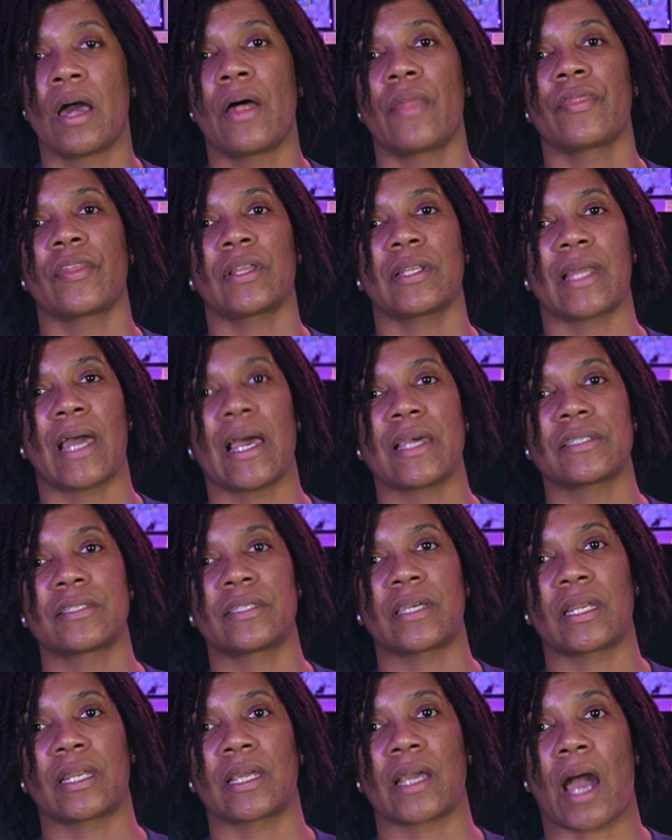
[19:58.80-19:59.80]
The last
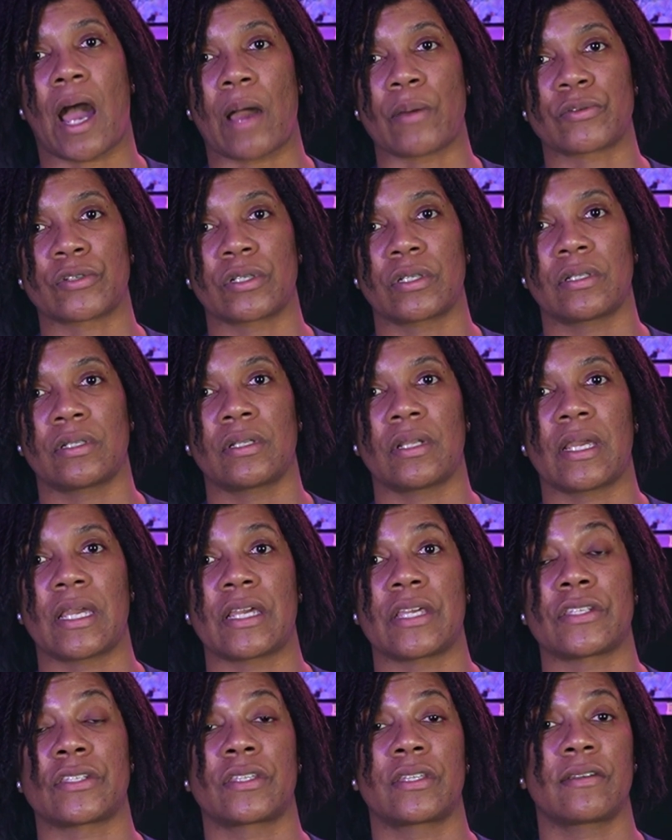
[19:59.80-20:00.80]
setting option
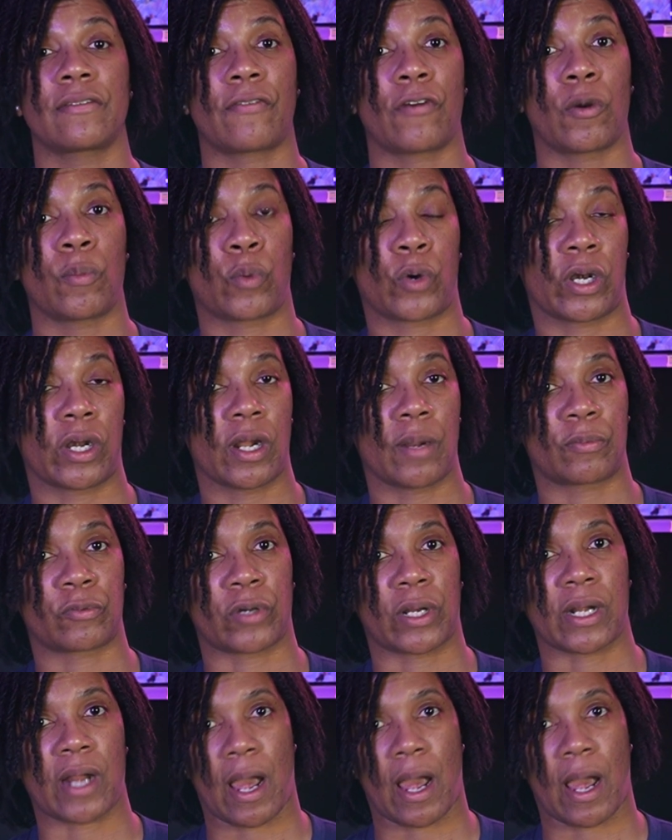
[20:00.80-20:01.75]
is the firmware upgrade